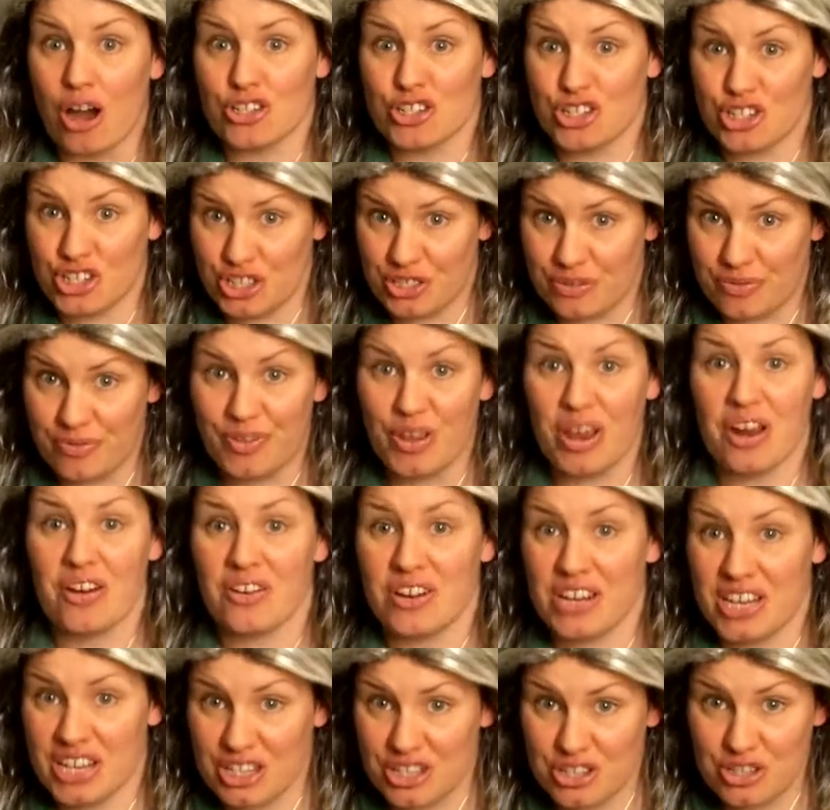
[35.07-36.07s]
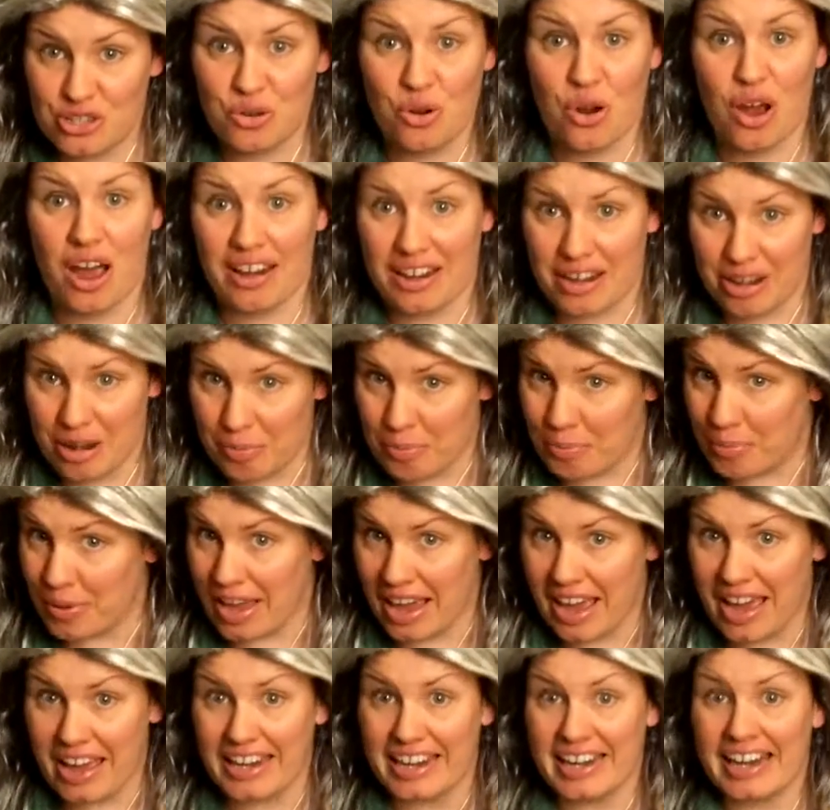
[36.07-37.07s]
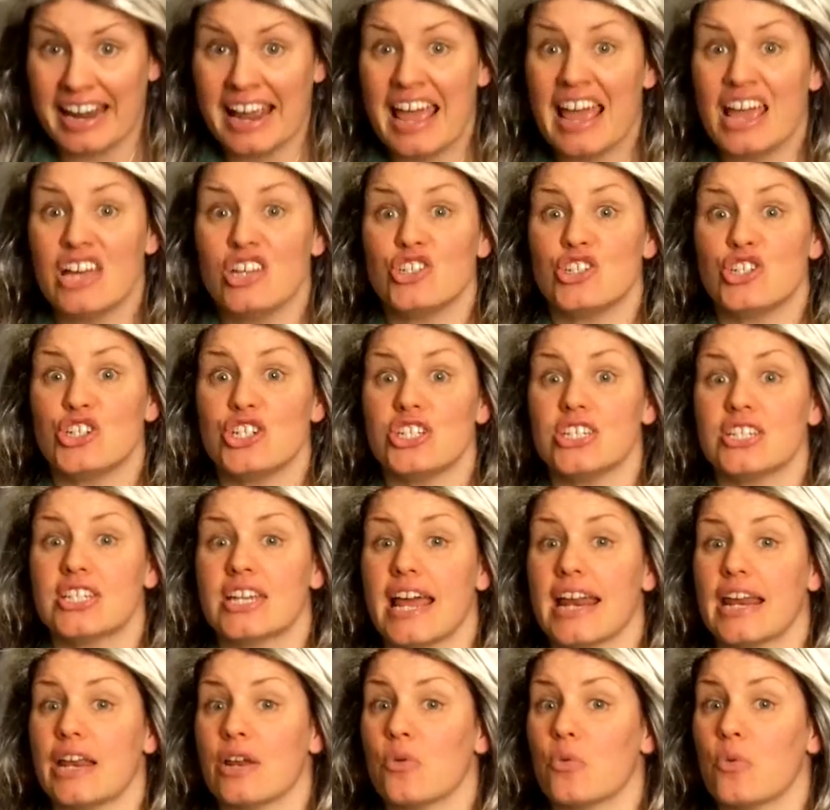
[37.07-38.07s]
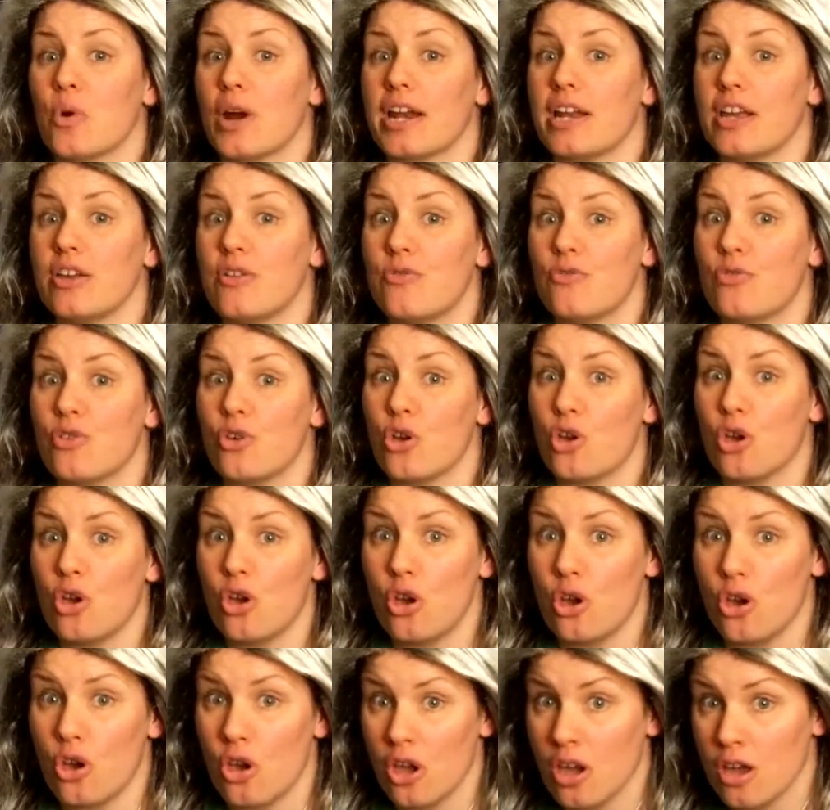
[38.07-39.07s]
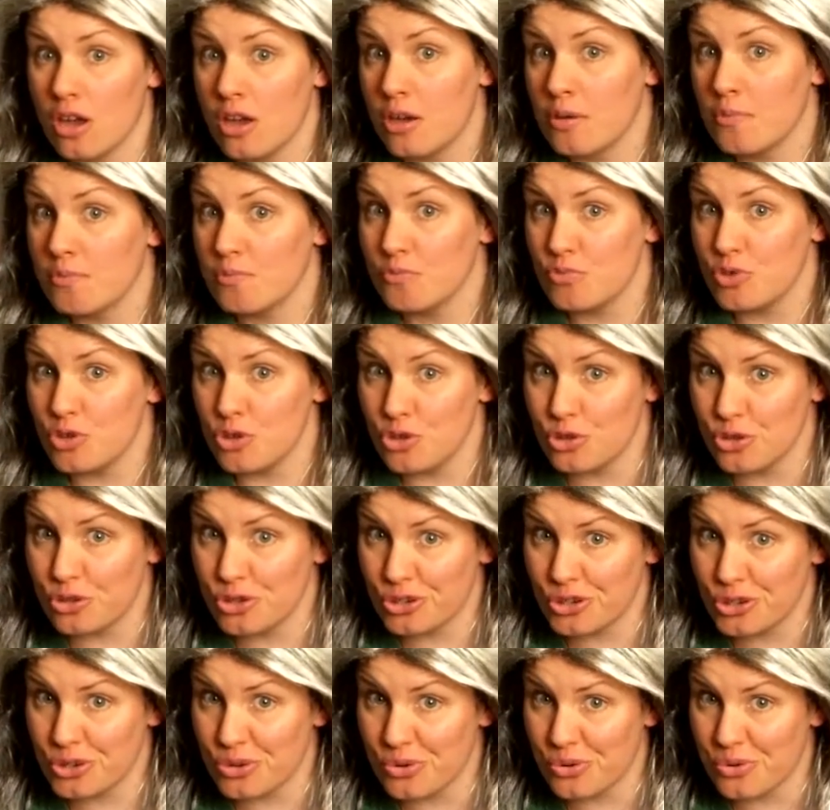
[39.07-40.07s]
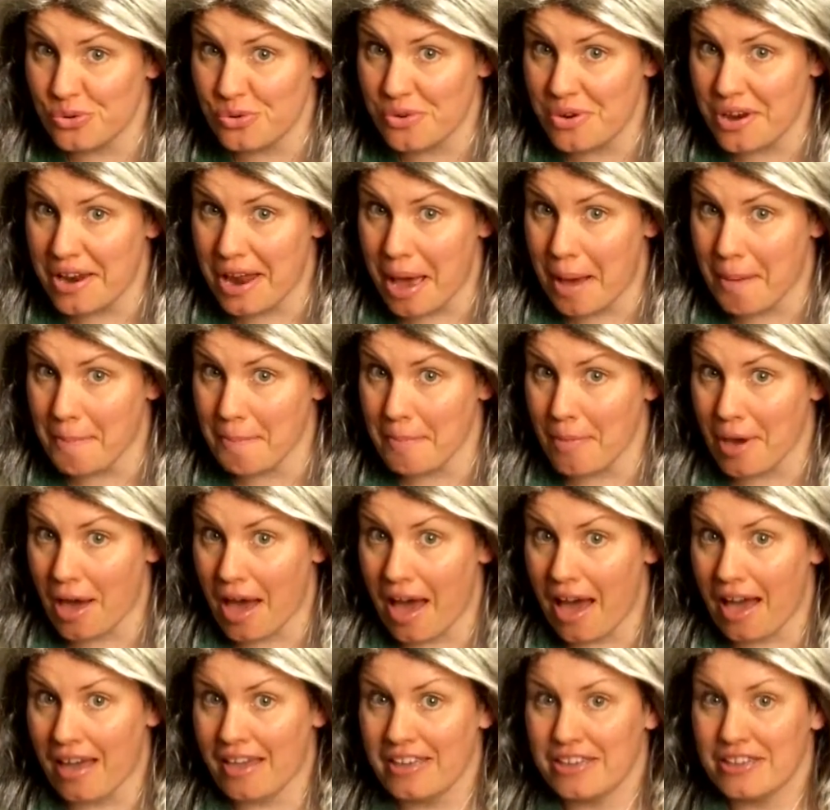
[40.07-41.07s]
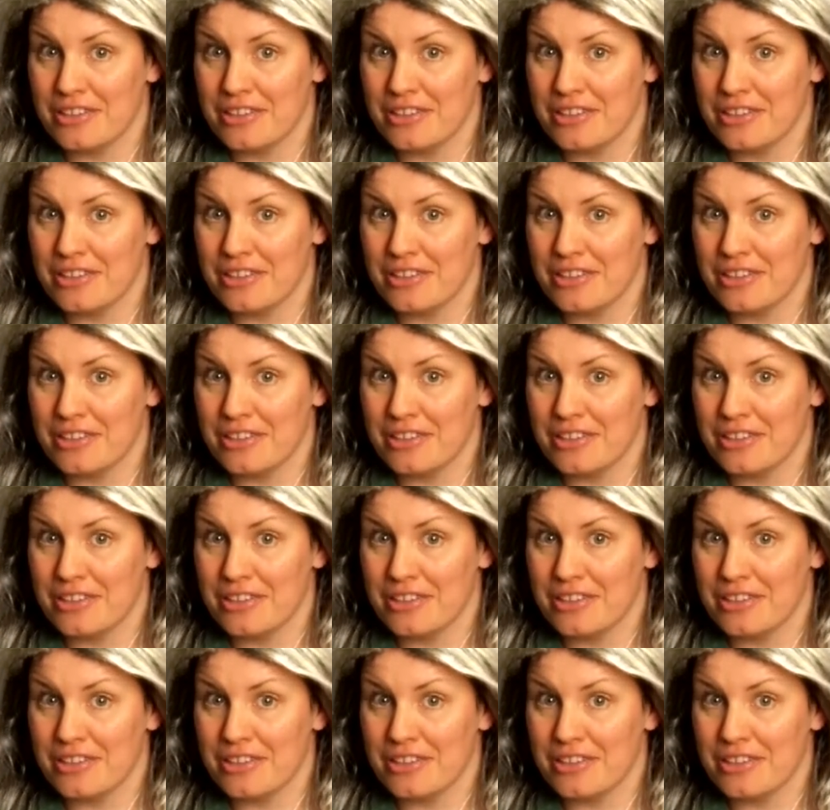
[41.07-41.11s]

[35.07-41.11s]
She's very excited about it, and she's getting ready for her musical number.